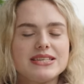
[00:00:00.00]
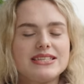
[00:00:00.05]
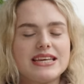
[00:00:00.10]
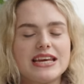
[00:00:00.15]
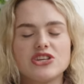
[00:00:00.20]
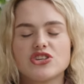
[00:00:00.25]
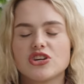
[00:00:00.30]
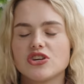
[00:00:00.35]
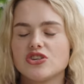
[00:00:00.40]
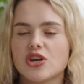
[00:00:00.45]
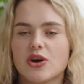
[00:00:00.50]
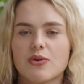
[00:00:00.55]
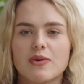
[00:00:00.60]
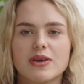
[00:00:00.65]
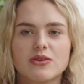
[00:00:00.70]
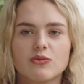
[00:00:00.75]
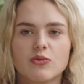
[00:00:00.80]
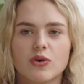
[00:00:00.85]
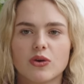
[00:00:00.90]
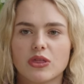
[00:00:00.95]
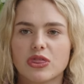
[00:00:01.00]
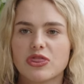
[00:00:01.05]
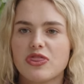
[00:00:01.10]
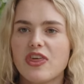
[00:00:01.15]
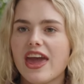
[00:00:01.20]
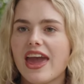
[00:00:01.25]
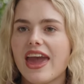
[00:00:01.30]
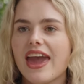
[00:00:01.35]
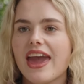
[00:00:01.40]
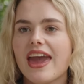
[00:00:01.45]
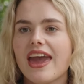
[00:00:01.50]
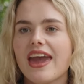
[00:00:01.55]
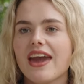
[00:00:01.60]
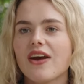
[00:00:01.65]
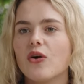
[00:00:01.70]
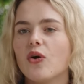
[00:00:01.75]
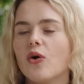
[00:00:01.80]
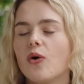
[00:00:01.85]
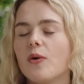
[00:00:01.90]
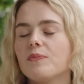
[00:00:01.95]
teaching Joey the wrong thing
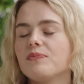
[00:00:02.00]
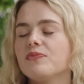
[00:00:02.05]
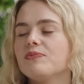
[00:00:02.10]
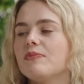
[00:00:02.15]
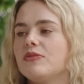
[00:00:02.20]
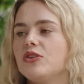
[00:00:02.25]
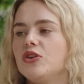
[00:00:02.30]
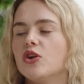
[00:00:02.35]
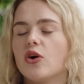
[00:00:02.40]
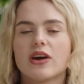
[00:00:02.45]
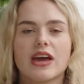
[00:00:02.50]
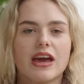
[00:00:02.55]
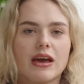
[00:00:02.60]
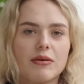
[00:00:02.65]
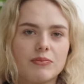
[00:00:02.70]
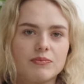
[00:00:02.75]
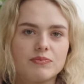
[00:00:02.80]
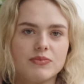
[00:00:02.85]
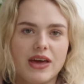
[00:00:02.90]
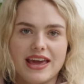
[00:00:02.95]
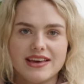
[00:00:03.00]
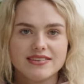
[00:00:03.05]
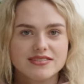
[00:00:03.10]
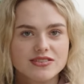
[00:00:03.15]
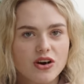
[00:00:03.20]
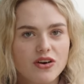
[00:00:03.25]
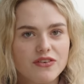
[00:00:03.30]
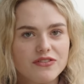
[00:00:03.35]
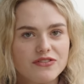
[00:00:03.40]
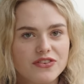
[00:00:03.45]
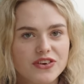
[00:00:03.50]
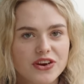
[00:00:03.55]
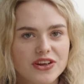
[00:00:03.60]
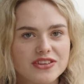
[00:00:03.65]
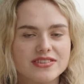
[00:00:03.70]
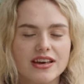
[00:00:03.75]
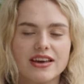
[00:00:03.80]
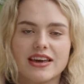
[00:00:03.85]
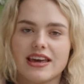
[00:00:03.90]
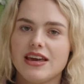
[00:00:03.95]
or knocking his
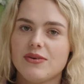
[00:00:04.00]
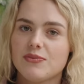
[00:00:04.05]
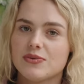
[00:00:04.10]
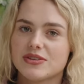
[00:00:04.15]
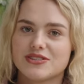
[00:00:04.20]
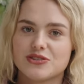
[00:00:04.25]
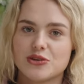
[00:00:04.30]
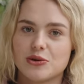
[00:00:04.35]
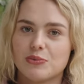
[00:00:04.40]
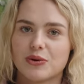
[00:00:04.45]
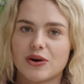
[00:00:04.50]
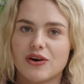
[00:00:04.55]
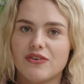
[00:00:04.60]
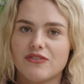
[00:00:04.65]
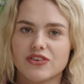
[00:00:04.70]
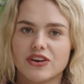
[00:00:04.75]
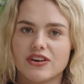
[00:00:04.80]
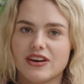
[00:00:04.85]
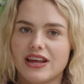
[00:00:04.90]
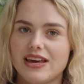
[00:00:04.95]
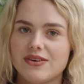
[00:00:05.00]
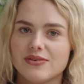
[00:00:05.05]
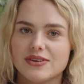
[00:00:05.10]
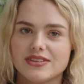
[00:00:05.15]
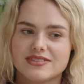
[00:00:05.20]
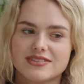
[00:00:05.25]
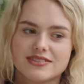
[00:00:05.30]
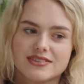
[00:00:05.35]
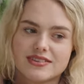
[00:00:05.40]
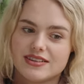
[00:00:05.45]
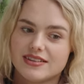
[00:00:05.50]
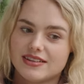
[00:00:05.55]
confidence. Like, he was super confident. He was